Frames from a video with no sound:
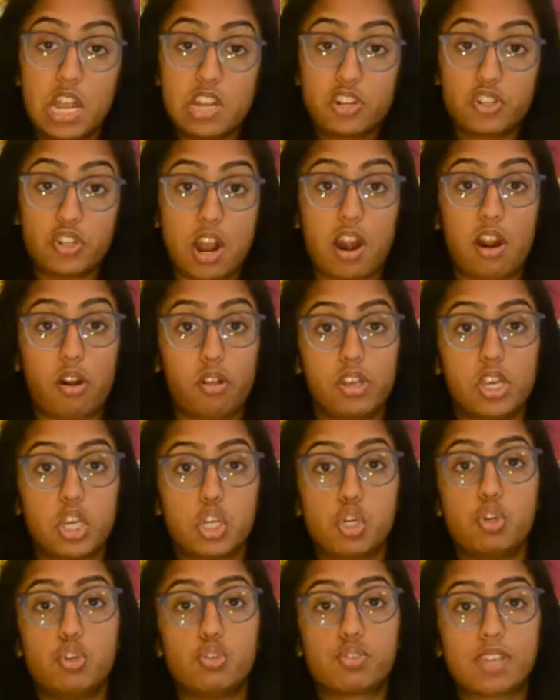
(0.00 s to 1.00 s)
Generally,
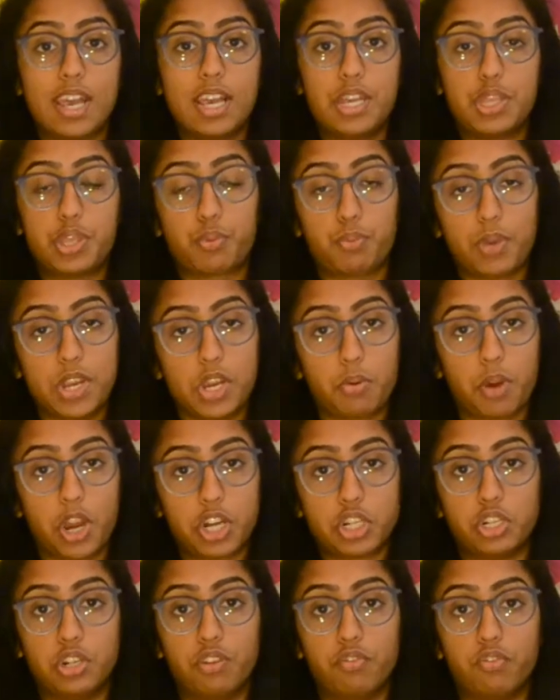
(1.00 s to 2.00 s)
you use a
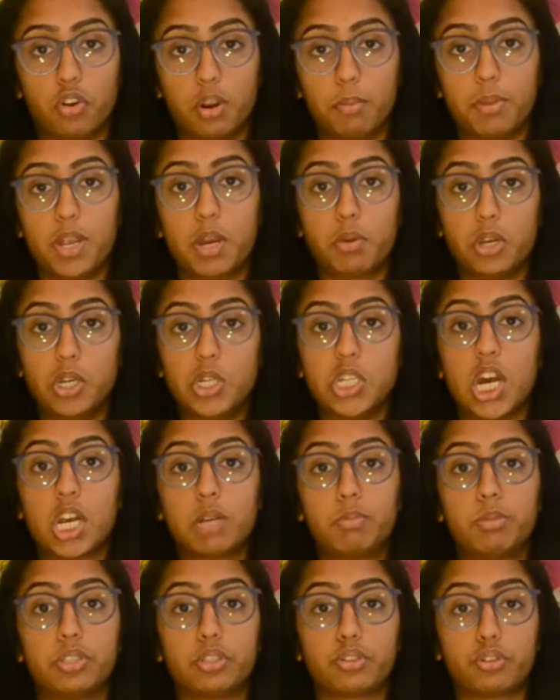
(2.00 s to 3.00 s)
3-question format where you talk
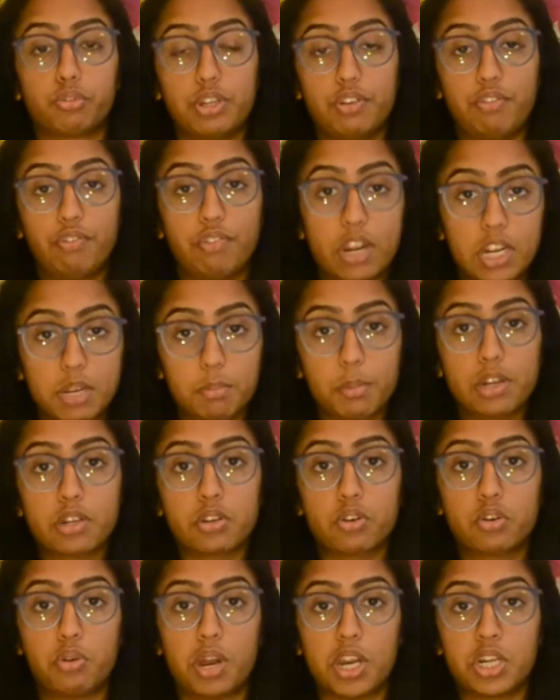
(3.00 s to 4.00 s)
about the 3
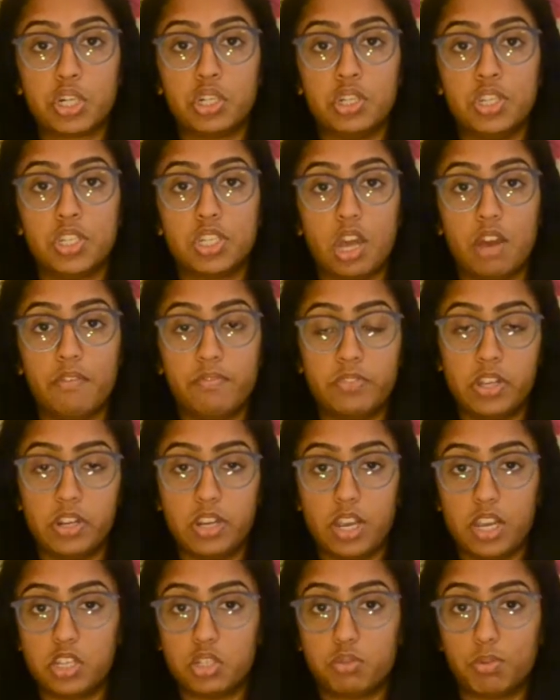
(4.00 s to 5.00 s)
fundamental questions of
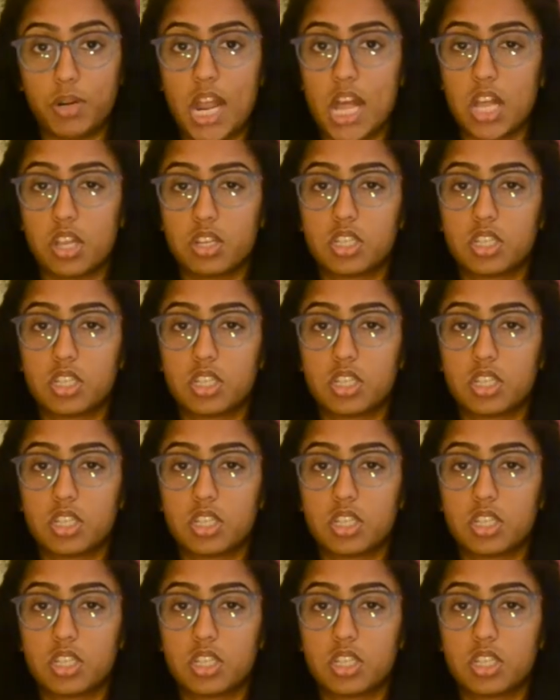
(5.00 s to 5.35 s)
today's round.